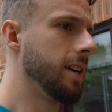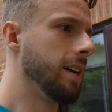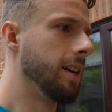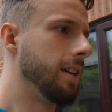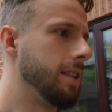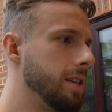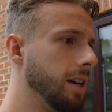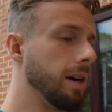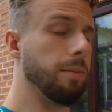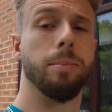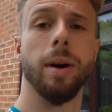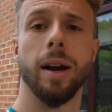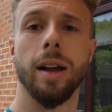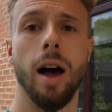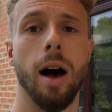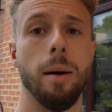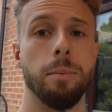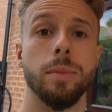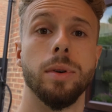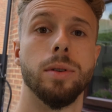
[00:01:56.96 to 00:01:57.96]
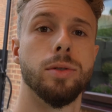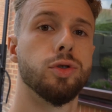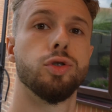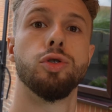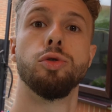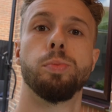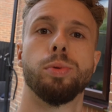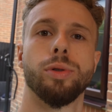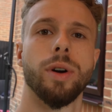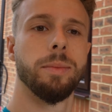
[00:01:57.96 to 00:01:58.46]
to become
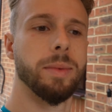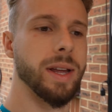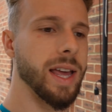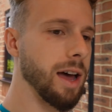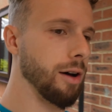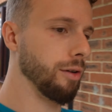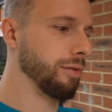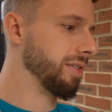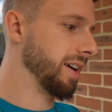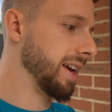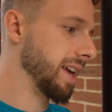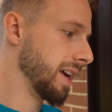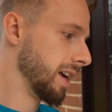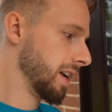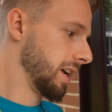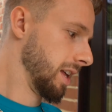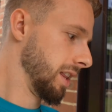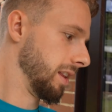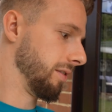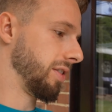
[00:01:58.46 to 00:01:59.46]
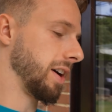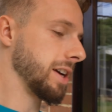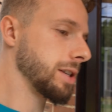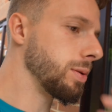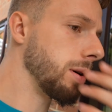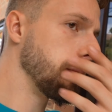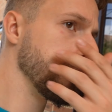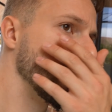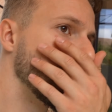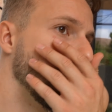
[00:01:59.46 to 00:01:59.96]
supremely healthy. The first
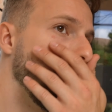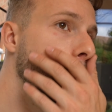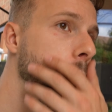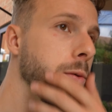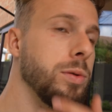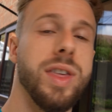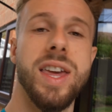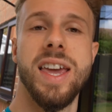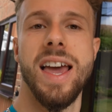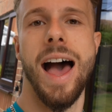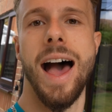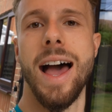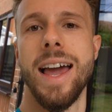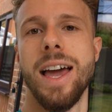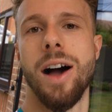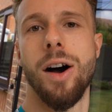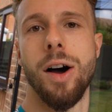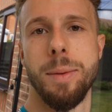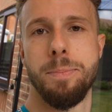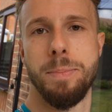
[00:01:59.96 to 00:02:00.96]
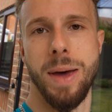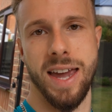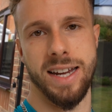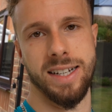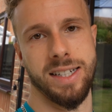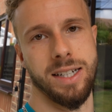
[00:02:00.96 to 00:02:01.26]
one was called the AIP